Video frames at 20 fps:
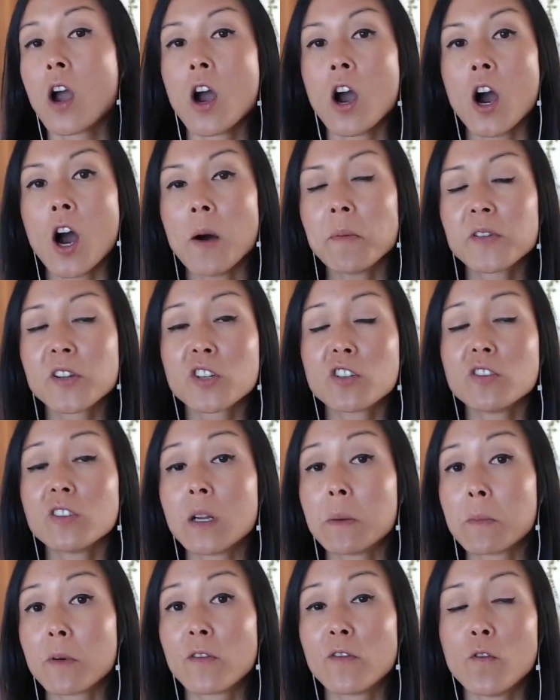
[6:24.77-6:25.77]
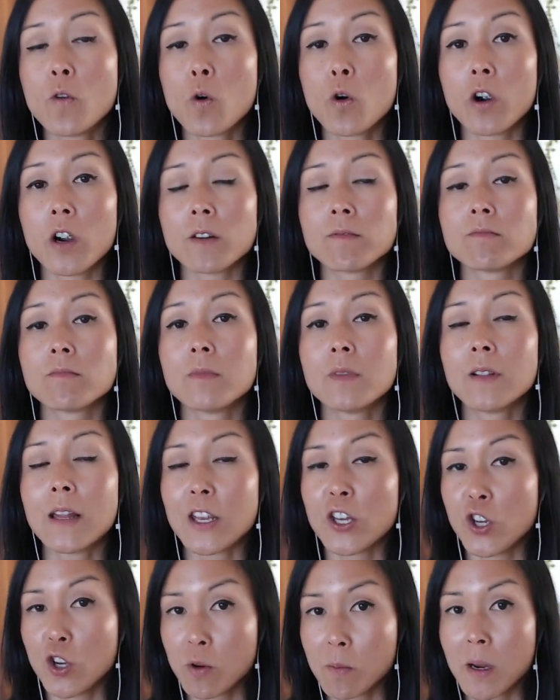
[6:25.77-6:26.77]
Obstacle number four that
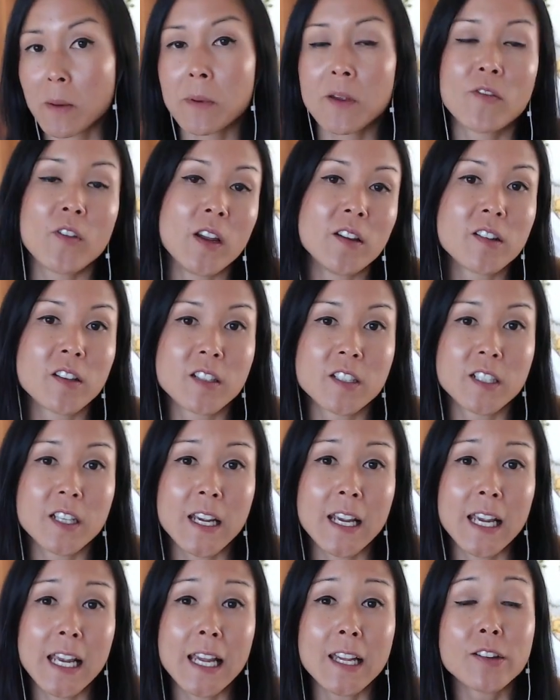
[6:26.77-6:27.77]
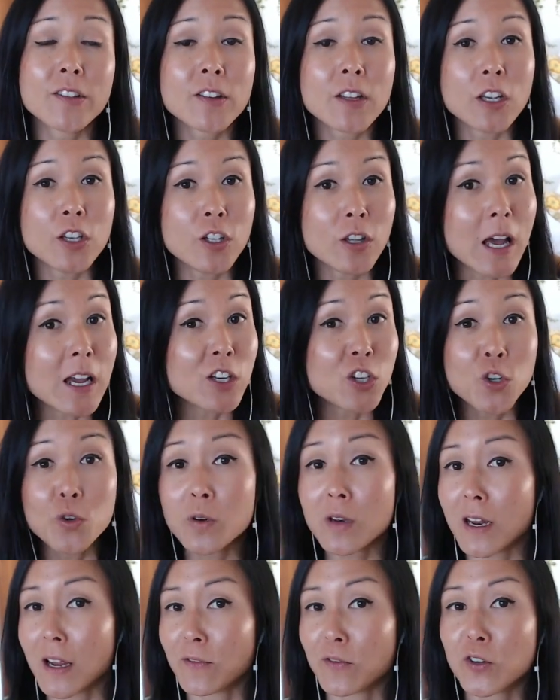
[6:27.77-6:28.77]
you might be facing today is that you
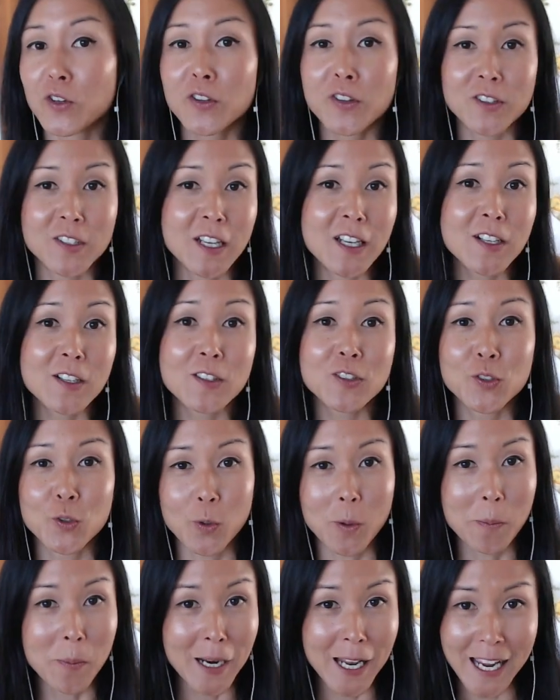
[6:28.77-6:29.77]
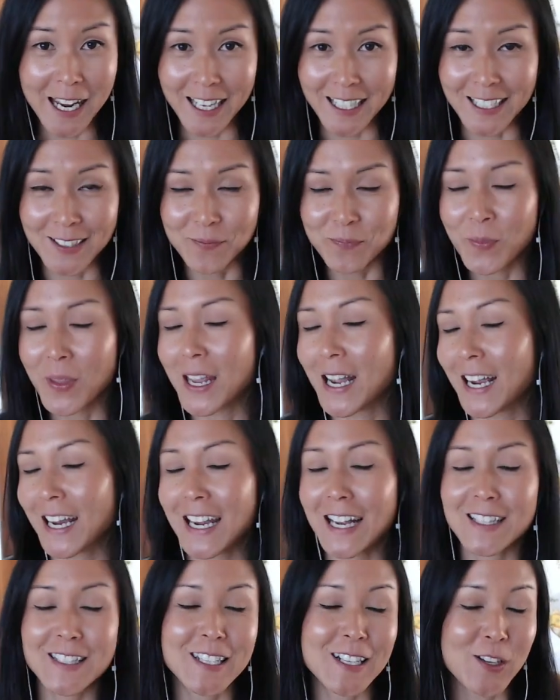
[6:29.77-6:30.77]
never stick to a plan. I
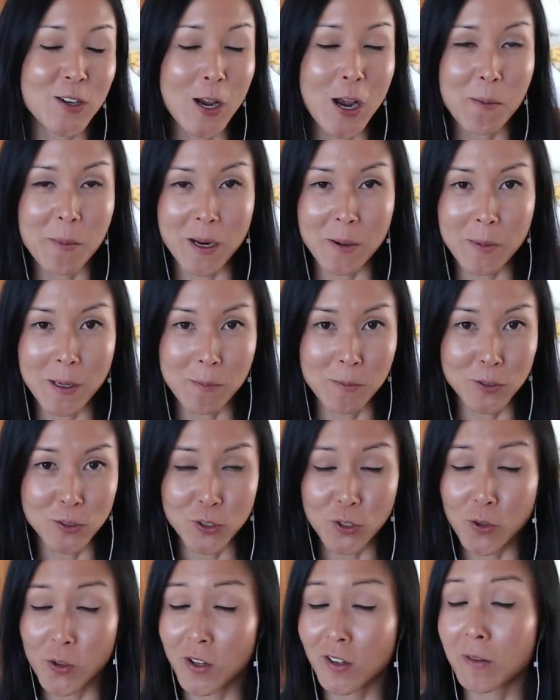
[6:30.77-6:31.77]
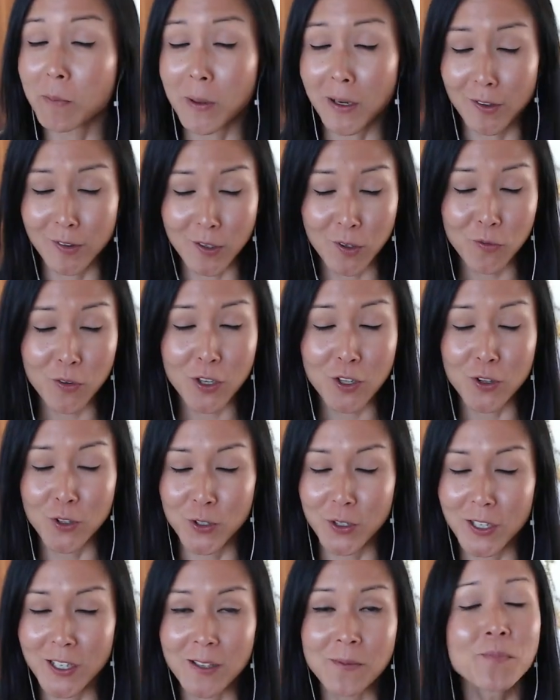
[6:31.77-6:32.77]
can't tell you how many people do this, myself
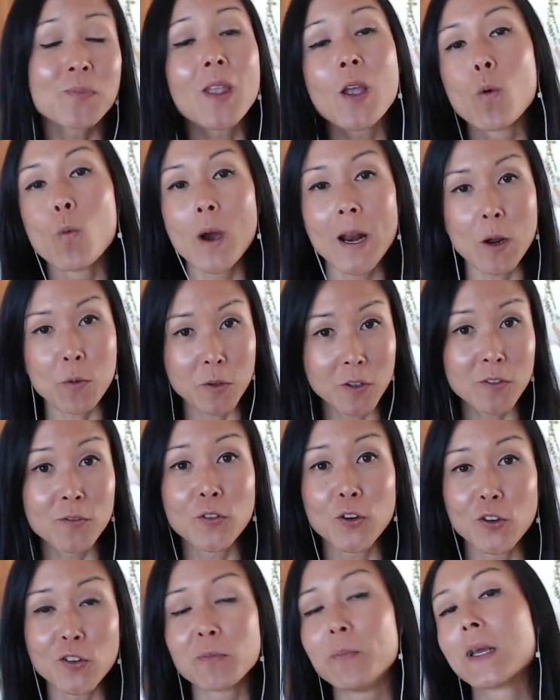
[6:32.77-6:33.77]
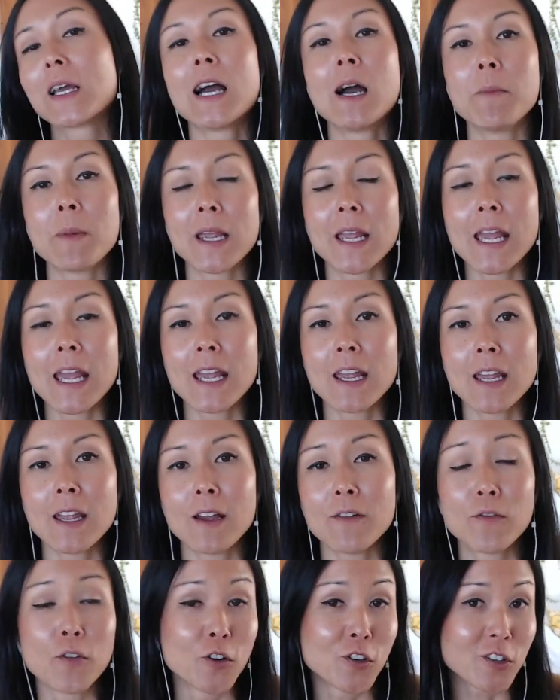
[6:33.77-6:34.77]
included, when I was first becoming a
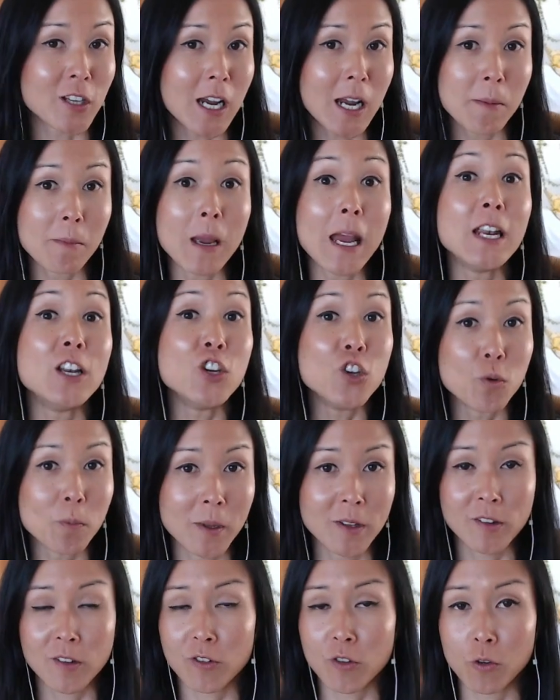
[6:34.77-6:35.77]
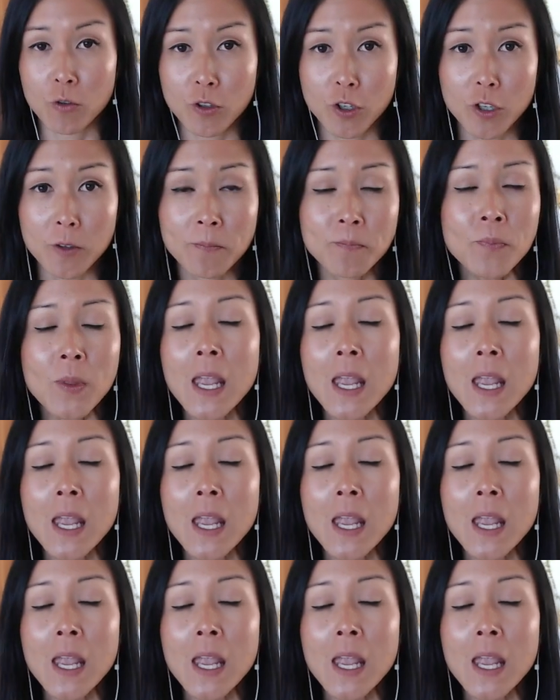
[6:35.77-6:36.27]
first time and new business owner.